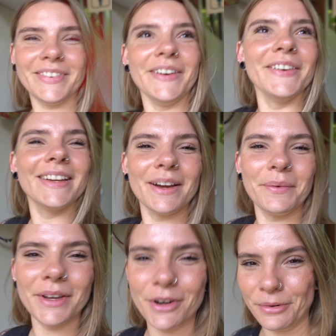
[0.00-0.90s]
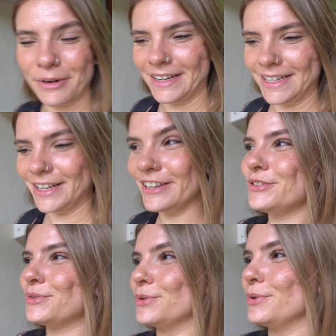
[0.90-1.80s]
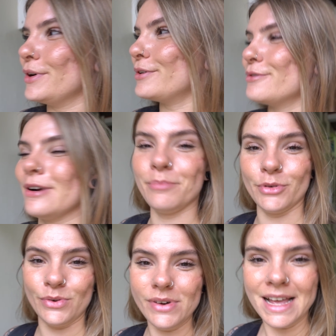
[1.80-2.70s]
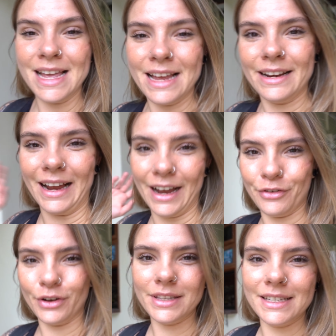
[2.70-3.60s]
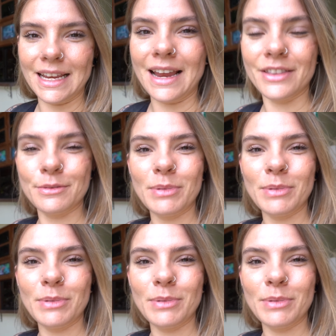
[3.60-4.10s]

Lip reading: Okay, we are ready to rumble. Now, I forgot to say this